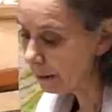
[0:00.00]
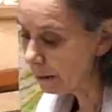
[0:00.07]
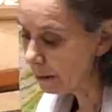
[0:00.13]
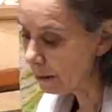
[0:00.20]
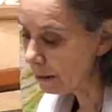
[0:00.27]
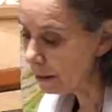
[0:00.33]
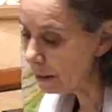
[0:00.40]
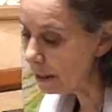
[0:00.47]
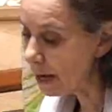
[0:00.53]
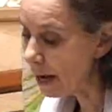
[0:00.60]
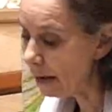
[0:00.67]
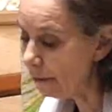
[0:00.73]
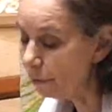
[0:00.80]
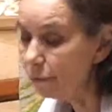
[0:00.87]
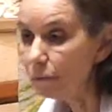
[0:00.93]

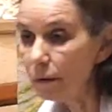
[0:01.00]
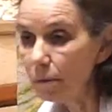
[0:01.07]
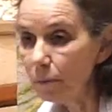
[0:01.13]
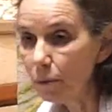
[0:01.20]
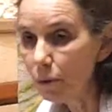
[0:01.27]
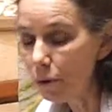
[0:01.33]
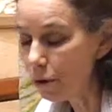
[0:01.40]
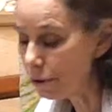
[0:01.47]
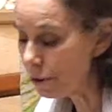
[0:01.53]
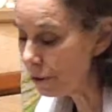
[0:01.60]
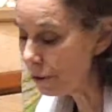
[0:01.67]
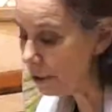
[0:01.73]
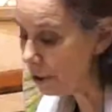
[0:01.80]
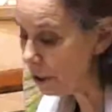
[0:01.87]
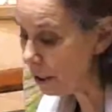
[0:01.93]
Today, 3 more
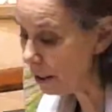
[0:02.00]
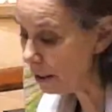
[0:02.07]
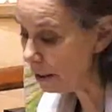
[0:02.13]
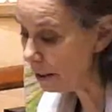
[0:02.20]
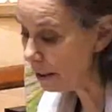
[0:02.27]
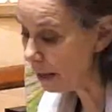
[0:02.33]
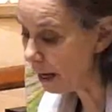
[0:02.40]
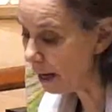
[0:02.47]
hostages,